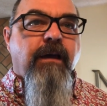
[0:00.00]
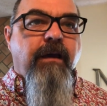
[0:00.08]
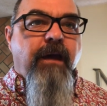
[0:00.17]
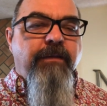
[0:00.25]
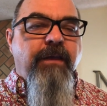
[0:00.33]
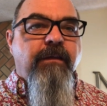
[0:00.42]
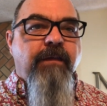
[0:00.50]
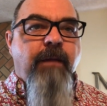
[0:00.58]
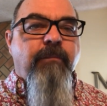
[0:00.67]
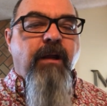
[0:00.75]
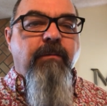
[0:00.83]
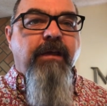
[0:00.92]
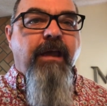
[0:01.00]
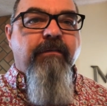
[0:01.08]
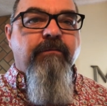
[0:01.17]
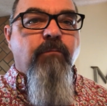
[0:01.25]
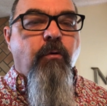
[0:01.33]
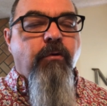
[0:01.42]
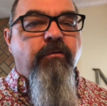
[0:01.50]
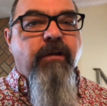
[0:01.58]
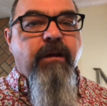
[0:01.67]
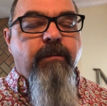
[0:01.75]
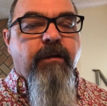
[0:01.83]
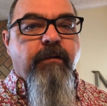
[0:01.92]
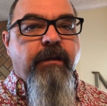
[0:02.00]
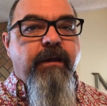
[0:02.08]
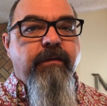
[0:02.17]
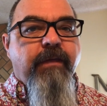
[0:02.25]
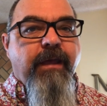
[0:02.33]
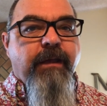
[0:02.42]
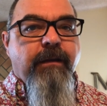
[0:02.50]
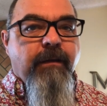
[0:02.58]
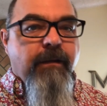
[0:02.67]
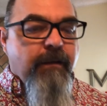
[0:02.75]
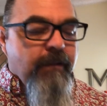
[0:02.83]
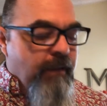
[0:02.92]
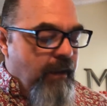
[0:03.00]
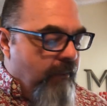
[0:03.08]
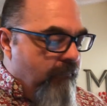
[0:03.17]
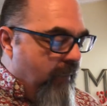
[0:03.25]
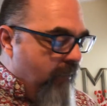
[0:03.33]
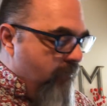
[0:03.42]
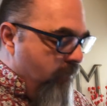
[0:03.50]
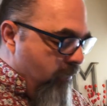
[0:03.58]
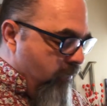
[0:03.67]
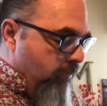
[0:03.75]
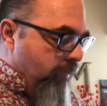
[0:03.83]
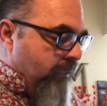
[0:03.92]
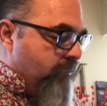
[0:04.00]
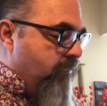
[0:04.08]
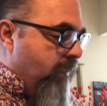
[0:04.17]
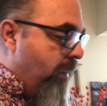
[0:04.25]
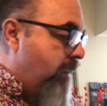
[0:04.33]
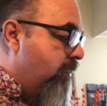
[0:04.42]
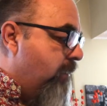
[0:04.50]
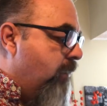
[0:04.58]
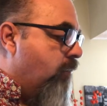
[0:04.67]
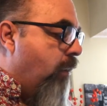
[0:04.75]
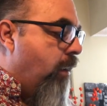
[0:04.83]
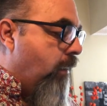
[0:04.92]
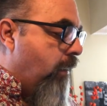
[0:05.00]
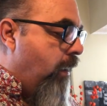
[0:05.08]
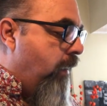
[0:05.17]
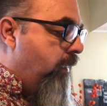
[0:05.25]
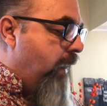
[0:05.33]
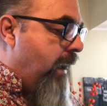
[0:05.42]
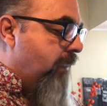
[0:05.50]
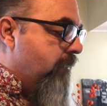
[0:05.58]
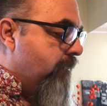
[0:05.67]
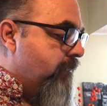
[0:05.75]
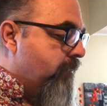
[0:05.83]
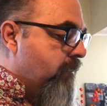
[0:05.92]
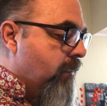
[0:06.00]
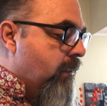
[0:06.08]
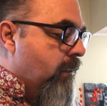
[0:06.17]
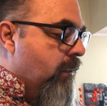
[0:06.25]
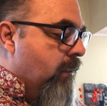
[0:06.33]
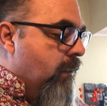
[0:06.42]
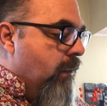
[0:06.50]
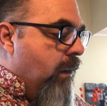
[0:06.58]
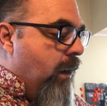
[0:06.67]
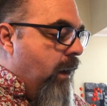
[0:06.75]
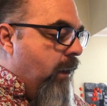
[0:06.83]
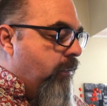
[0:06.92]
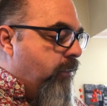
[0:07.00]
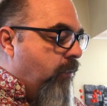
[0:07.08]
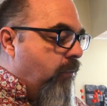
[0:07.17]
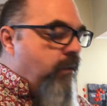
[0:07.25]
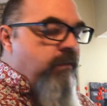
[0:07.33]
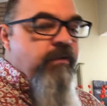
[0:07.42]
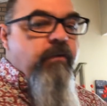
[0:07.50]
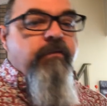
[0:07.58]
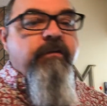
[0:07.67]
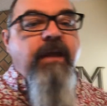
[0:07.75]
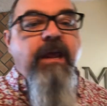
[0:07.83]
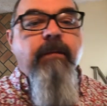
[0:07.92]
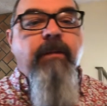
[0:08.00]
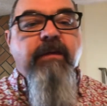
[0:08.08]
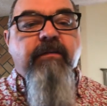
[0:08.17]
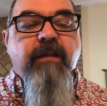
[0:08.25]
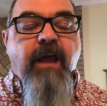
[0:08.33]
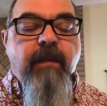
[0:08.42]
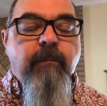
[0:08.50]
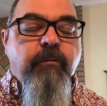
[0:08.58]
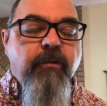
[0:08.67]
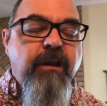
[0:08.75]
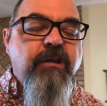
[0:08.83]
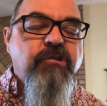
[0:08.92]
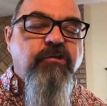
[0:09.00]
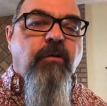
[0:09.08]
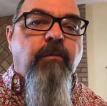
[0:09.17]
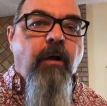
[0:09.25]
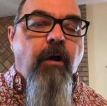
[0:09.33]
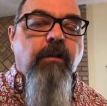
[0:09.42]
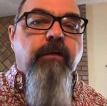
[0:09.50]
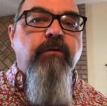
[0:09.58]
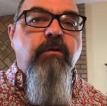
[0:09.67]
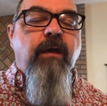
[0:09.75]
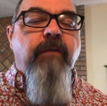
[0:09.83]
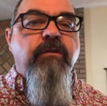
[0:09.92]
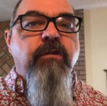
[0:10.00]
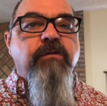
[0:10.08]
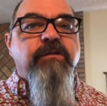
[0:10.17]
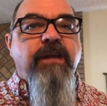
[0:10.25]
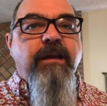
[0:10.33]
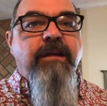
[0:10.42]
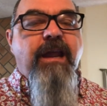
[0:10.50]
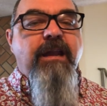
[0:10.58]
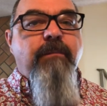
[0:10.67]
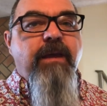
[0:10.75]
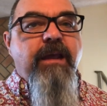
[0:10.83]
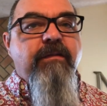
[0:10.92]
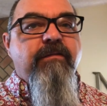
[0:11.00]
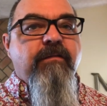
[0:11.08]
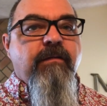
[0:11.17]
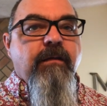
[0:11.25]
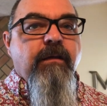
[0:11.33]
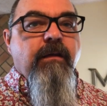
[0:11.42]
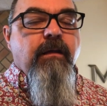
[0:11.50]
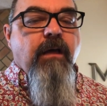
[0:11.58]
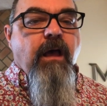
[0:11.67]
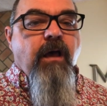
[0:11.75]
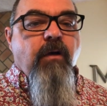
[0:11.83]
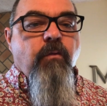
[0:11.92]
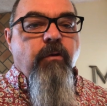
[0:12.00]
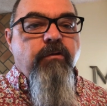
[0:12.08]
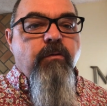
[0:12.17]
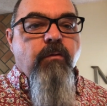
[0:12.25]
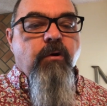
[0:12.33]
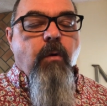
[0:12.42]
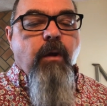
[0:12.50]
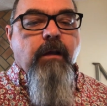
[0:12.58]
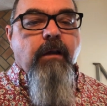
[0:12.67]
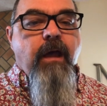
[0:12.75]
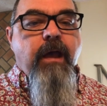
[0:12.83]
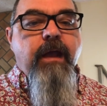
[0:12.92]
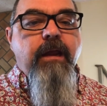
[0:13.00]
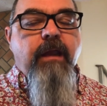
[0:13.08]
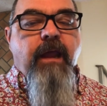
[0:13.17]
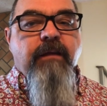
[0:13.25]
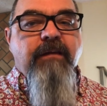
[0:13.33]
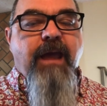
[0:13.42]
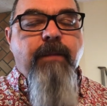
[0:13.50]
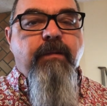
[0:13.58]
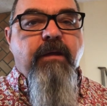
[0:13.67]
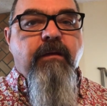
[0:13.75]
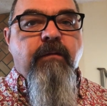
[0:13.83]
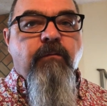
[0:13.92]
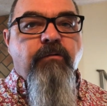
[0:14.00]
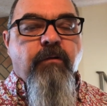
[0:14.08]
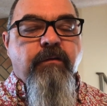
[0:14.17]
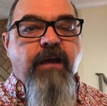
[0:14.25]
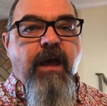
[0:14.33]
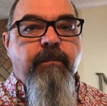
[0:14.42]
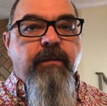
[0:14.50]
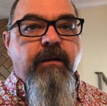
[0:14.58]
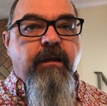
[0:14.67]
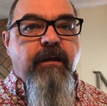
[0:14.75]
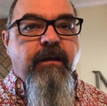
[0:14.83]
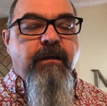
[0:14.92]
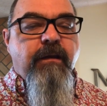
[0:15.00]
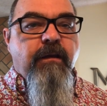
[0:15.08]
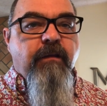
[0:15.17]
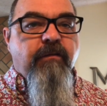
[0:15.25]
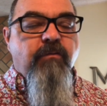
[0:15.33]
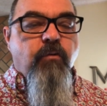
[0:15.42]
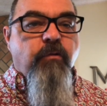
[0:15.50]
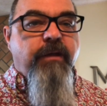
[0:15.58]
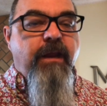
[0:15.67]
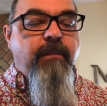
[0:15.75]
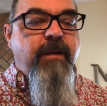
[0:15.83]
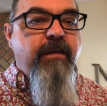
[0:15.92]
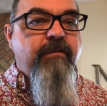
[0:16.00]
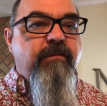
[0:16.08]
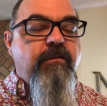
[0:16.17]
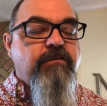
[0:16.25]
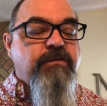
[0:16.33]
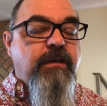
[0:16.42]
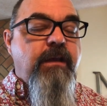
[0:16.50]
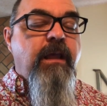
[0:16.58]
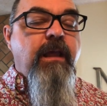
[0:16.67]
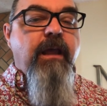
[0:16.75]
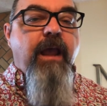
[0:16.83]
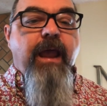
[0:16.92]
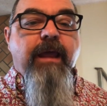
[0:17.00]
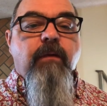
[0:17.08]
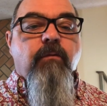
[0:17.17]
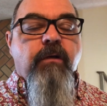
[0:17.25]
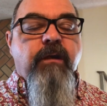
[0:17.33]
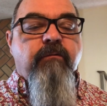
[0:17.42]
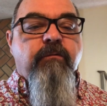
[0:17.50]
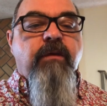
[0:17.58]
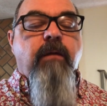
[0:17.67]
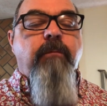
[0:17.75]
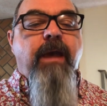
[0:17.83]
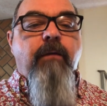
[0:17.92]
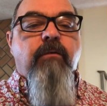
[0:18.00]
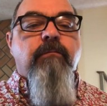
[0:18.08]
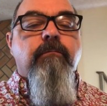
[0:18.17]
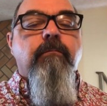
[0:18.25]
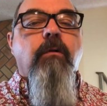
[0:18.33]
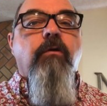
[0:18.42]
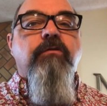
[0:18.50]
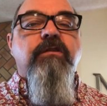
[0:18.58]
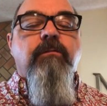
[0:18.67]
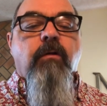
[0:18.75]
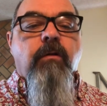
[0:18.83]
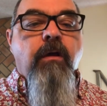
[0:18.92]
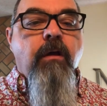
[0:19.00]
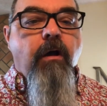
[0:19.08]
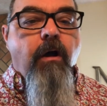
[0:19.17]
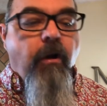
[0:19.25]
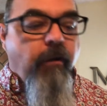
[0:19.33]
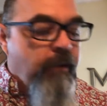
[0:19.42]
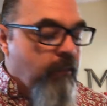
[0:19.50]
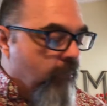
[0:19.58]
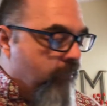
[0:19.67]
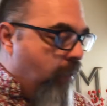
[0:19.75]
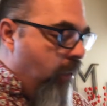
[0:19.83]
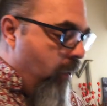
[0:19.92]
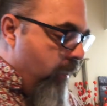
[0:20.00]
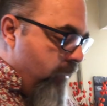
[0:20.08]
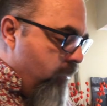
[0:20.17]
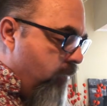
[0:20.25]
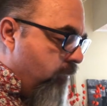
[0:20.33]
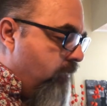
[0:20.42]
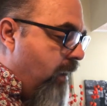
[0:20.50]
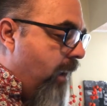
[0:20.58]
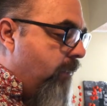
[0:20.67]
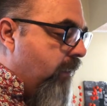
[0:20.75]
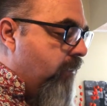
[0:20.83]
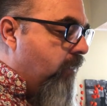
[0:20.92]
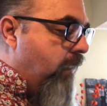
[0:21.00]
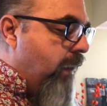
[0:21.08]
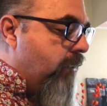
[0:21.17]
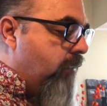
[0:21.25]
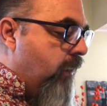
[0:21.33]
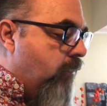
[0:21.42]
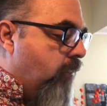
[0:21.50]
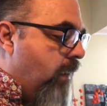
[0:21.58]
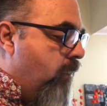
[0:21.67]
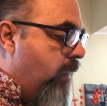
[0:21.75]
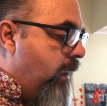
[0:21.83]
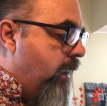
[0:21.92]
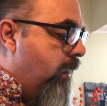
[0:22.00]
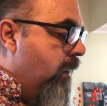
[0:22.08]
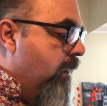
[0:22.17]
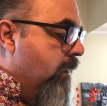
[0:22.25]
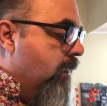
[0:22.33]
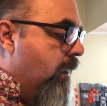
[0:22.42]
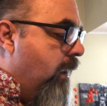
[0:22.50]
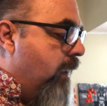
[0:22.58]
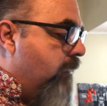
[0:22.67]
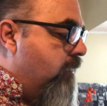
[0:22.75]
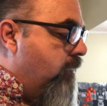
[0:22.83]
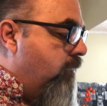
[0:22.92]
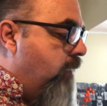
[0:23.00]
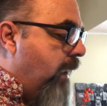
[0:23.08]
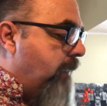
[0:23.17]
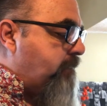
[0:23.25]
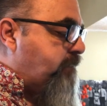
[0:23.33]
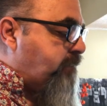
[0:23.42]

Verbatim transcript: I think that probably has more credibility than uh, Facebook or Instagram. I could be wrong on that. Uh, third is use databases. And I am pretty sure all of you have used a database uh, where you will go online and type in your topic in a, in a school database usually, and it will give, come back with multiple articles on your topic. So that's a great way uh, to do that.